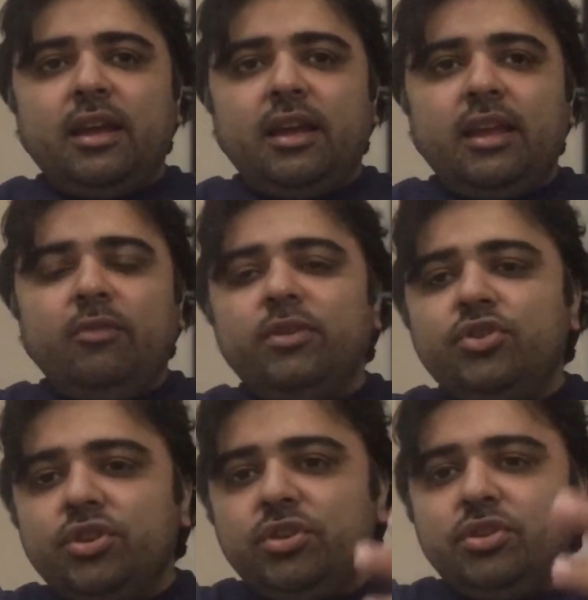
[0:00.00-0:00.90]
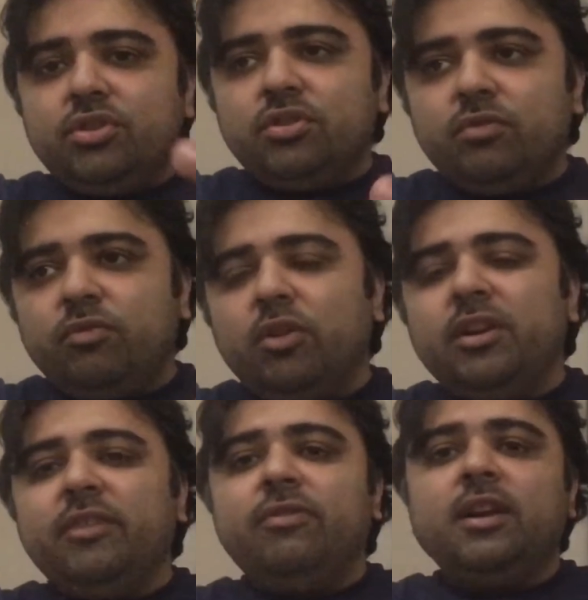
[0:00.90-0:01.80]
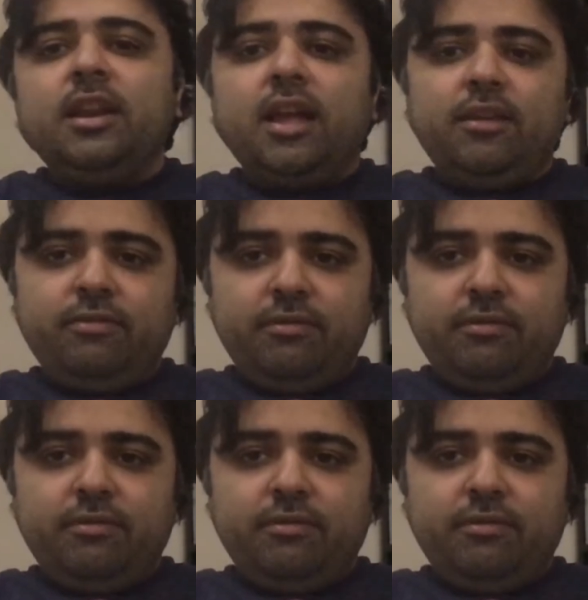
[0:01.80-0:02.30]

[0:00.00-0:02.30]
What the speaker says: He wishes for a different life.